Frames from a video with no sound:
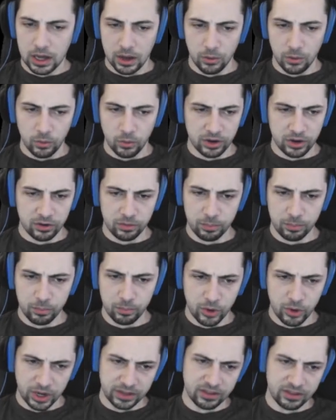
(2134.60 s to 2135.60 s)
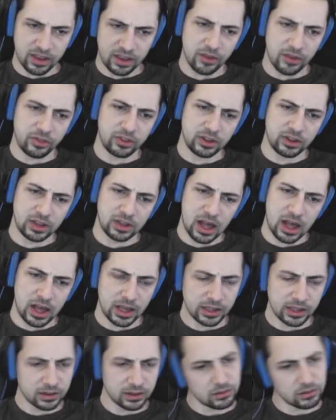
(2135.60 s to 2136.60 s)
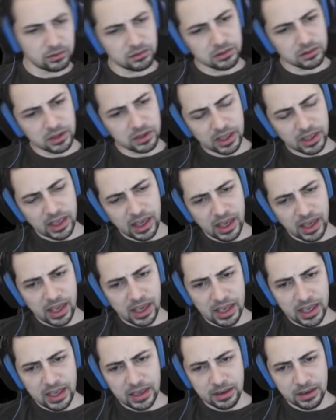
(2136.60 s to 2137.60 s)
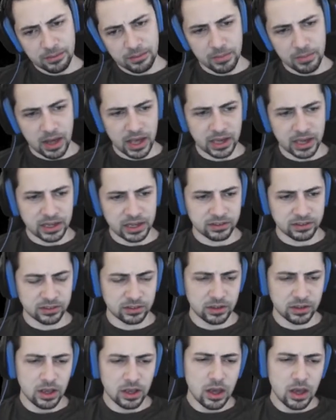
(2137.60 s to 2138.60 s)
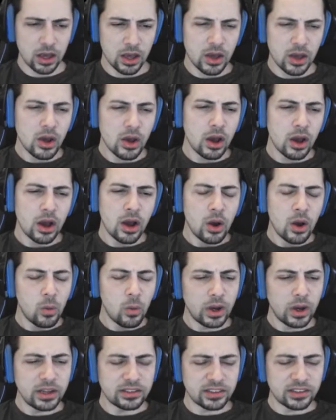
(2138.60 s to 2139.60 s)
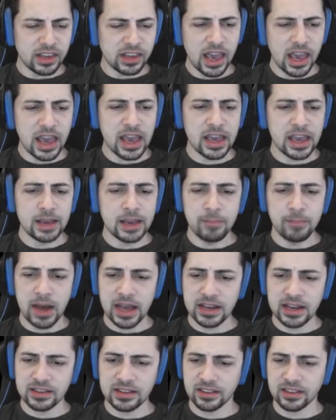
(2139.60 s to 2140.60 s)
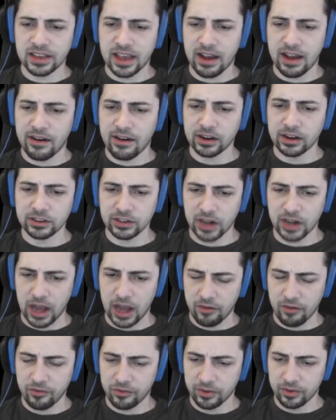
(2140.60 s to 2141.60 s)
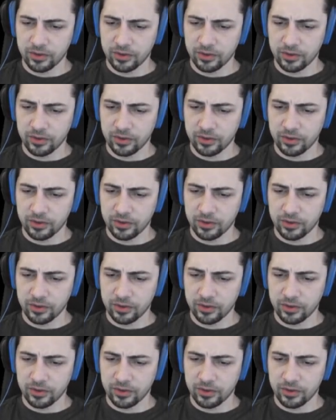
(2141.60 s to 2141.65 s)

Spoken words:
which prints out the line k minus. What is k minus the character f?